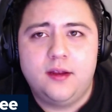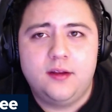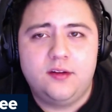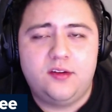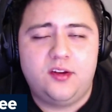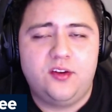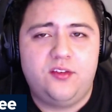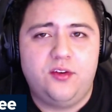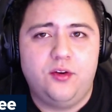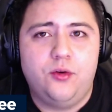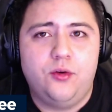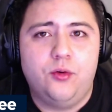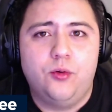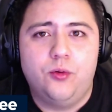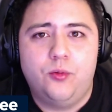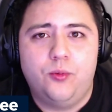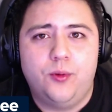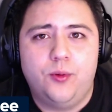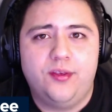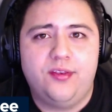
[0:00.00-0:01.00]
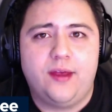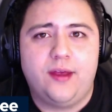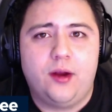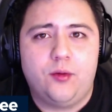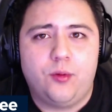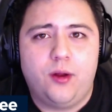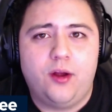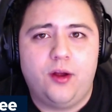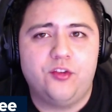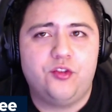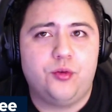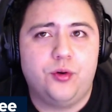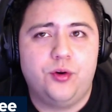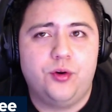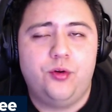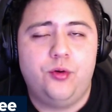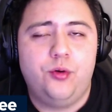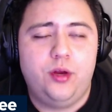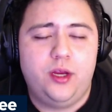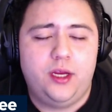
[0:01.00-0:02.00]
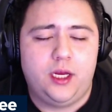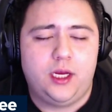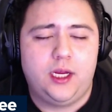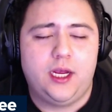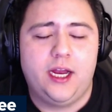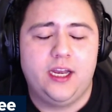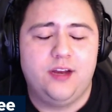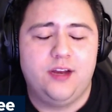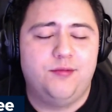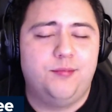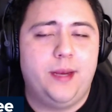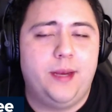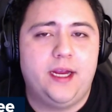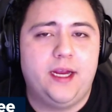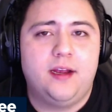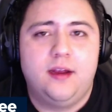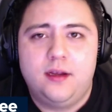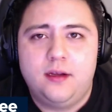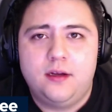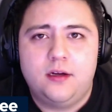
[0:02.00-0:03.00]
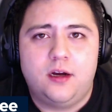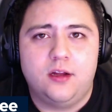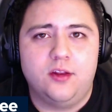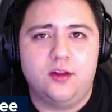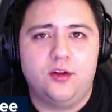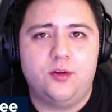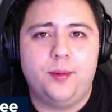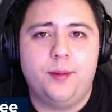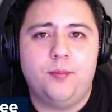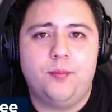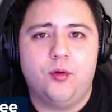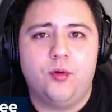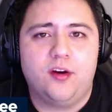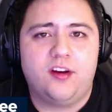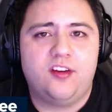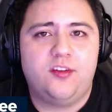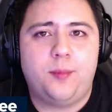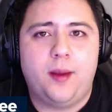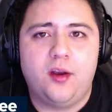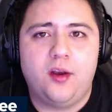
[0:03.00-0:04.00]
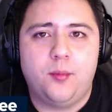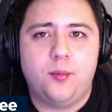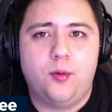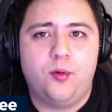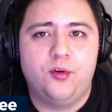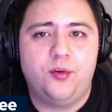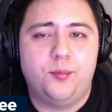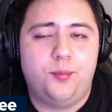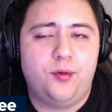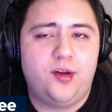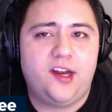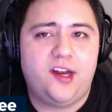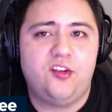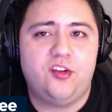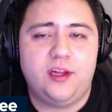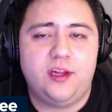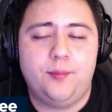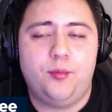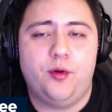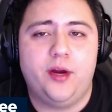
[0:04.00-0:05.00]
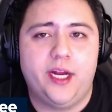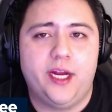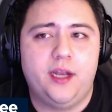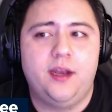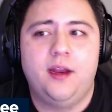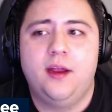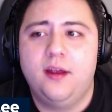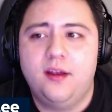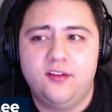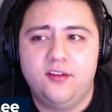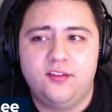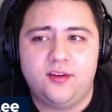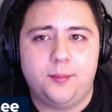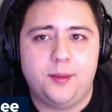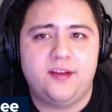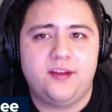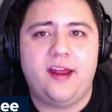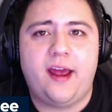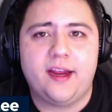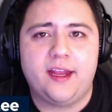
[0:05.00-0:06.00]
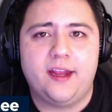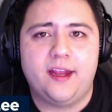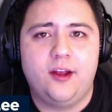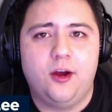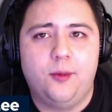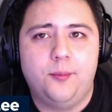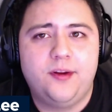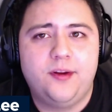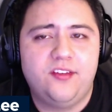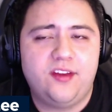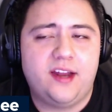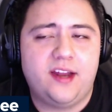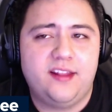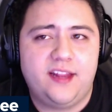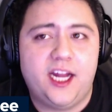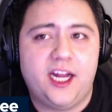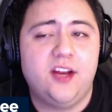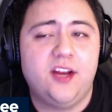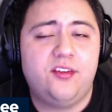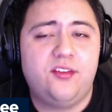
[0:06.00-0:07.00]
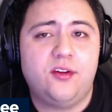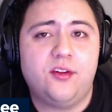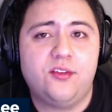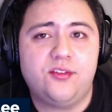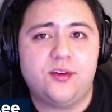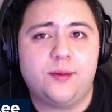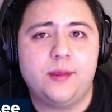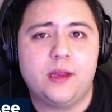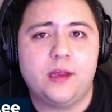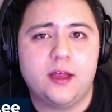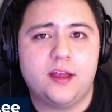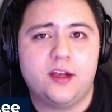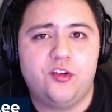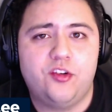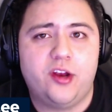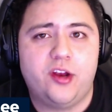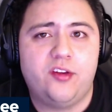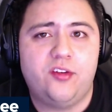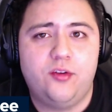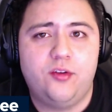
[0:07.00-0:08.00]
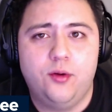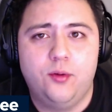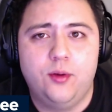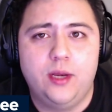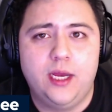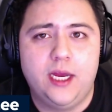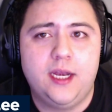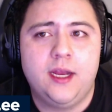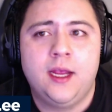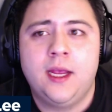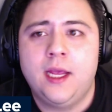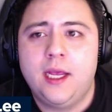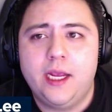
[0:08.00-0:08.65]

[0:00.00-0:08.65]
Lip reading: to do with that roster and who he can kind of make a little bit more expendable to potentially bring in some attacking help, because that is still something that the Jets do need.